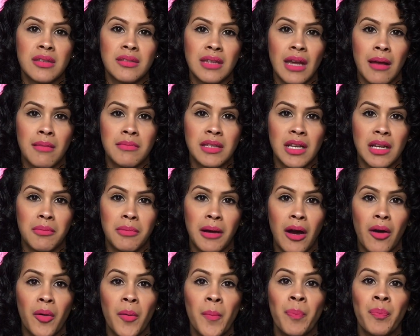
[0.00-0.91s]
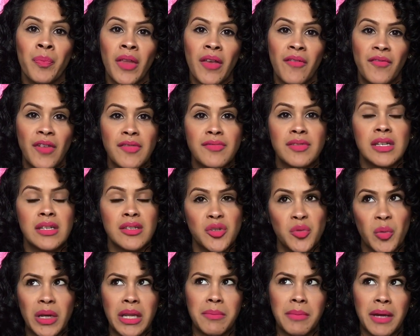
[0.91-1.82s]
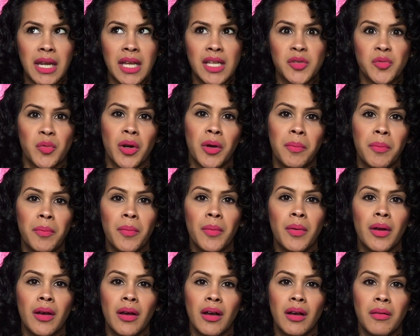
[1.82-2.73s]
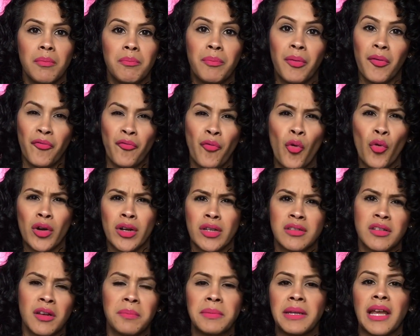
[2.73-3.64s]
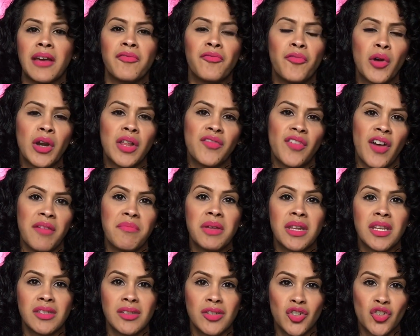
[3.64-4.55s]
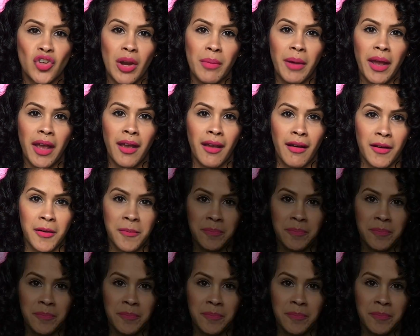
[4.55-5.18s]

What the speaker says: time to about 15-20 minutes, where before it took me like 45 minutes to dry my hair.